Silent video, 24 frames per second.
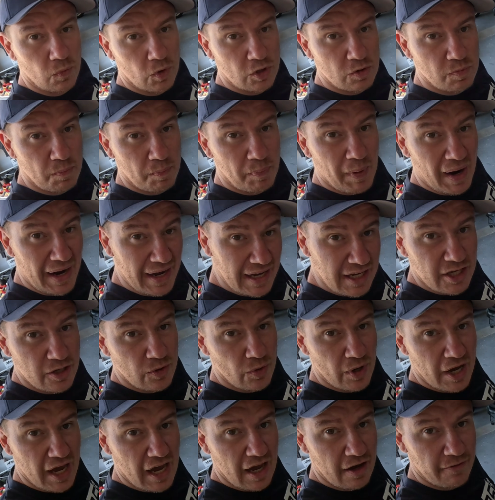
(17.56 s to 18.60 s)
what bike
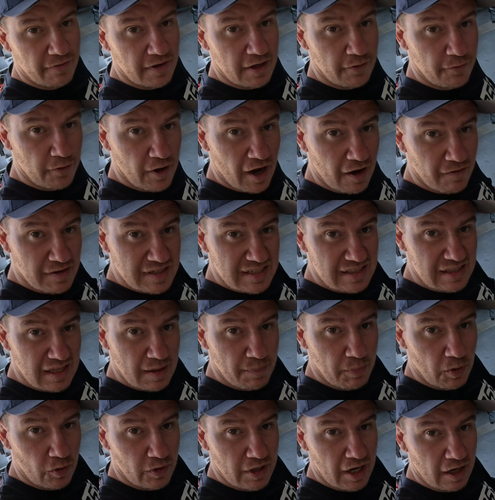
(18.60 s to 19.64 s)
you have. If you have a
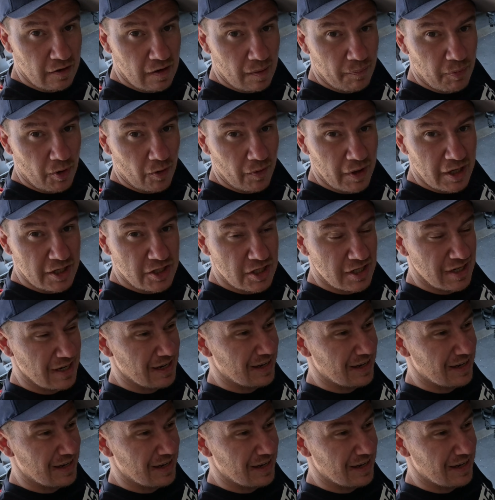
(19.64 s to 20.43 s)
slip-on Akrapovič,